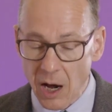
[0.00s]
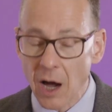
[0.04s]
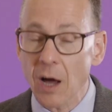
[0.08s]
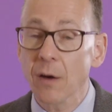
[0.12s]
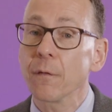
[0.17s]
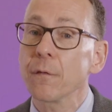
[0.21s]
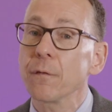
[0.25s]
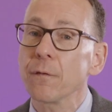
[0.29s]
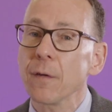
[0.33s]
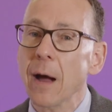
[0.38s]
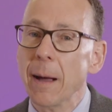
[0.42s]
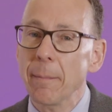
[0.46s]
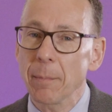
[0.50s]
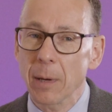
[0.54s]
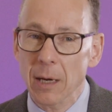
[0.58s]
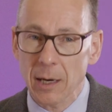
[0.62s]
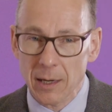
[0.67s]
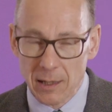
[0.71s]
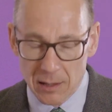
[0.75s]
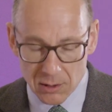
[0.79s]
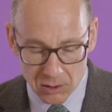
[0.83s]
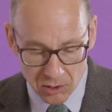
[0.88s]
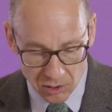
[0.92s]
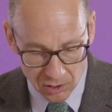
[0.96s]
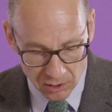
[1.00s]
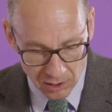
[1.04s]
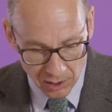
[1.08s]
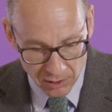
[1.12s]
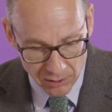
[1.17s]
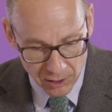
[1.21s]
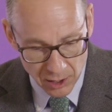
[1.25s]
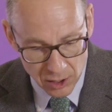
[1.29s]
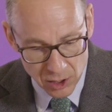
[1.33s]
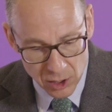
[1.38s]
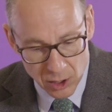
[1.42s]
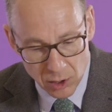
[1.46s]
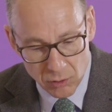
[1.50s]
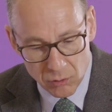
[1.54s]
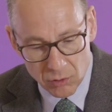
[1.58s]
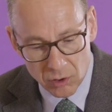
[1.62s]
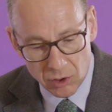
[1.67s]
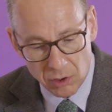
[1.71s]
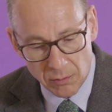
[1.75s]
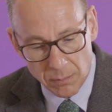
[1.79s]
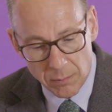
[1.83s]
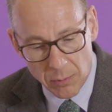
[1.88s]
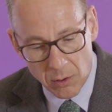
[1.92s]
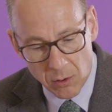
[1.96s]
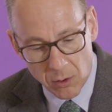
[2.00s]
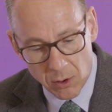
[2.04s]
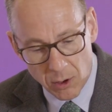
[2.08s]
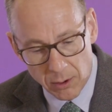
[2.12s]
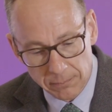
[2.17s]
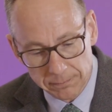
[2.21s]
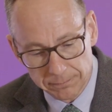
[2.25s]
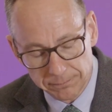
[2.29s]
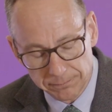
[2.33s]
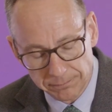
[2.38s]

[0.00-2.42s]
and families that you support?